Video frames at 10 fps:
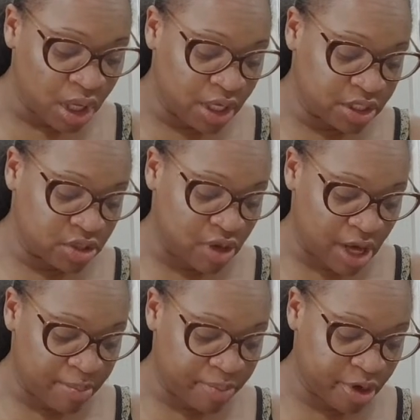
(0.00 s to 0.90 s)
And so
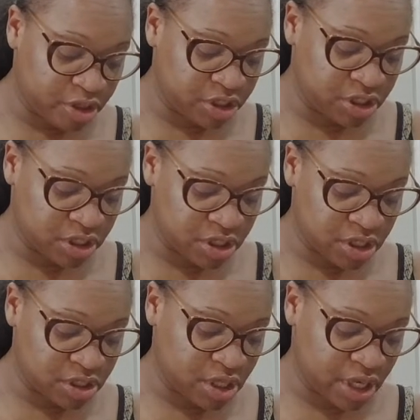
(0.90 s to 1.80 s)
I purchased
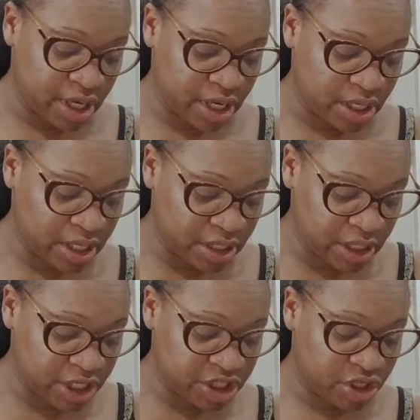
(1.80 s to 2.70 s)
yesterday. I had the
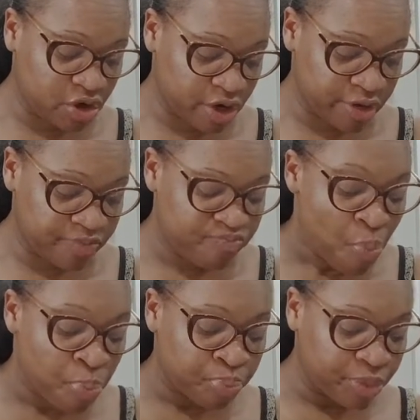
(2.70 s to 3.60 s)
Instacart,
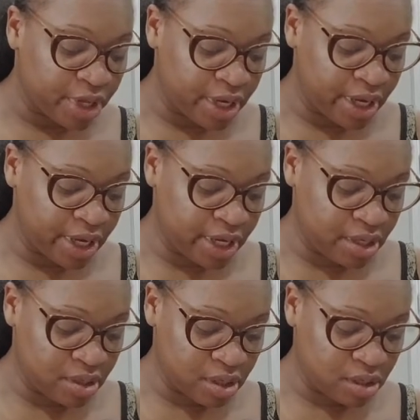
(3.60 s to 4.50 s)
and I
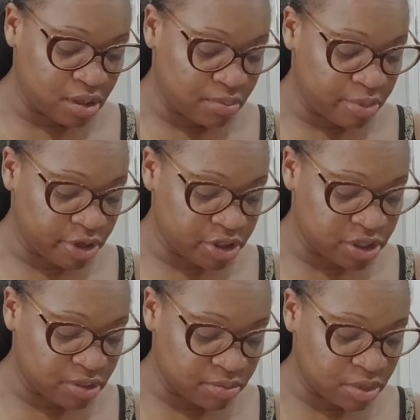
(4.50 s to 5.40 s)
had um, purchased
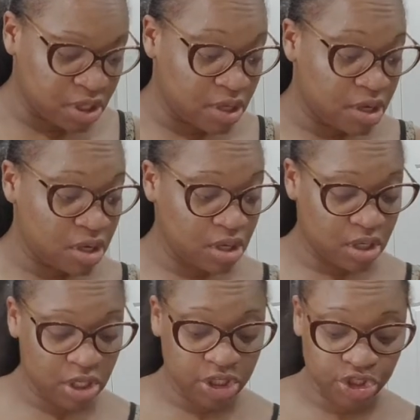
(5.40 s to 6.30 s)
some
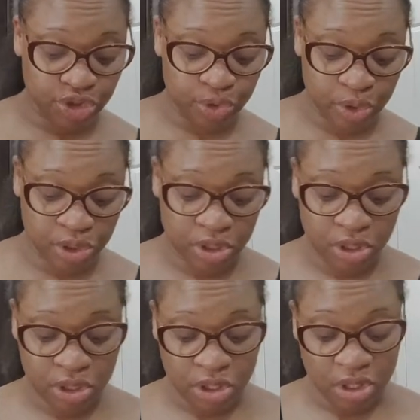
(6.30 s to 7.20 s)
Ensure.
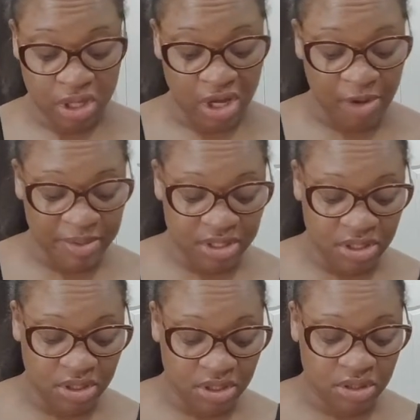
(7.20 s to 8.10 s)
I hope it's
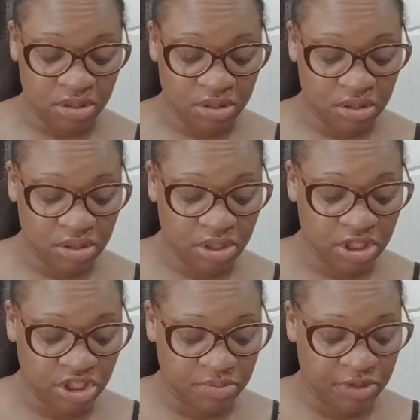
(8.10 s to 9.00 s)
good. It
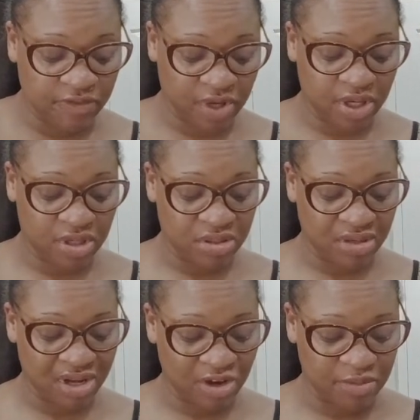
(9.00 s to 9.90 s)
should be fine.
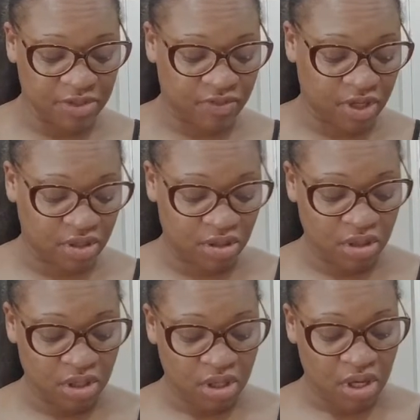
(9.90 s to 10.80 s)
I hope it's fine.
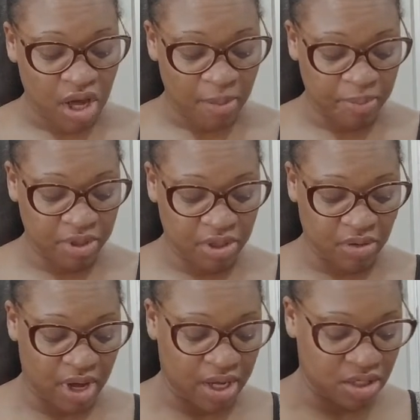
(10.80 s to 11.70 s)
I'm gonna put it on
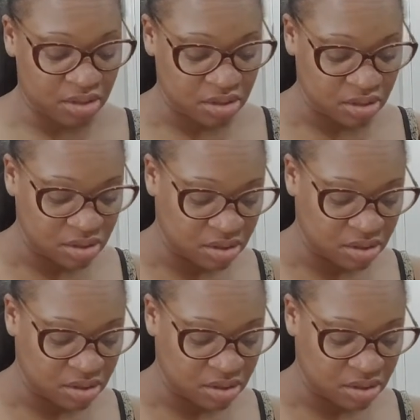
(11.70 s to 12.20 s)
ice.